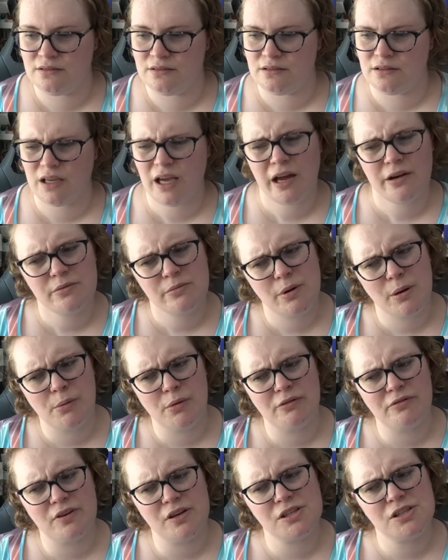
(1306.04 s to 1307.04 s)
can't remember
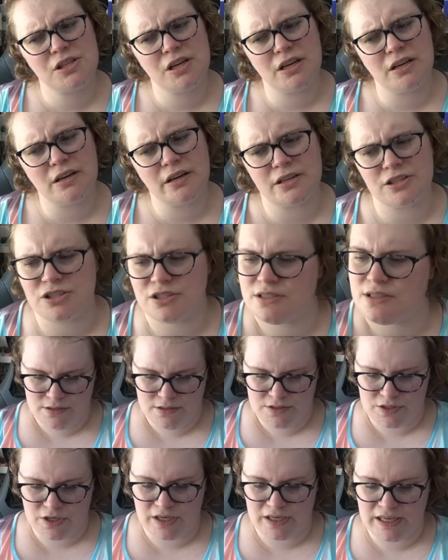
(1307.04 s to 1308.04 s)
if I shared it actually.
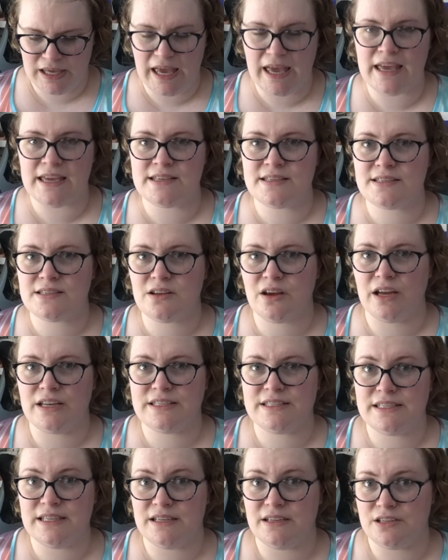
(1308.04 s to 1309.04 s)
So in case I
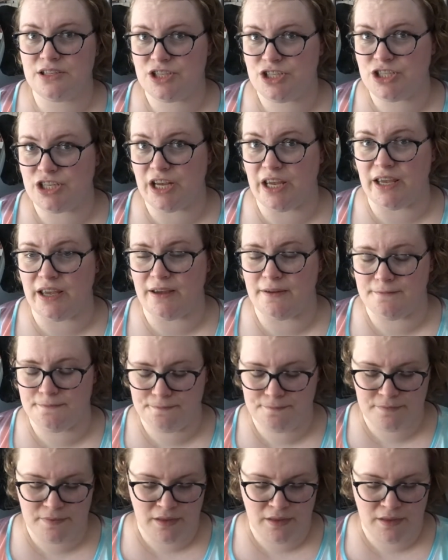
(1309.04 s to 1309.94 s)
didn't share,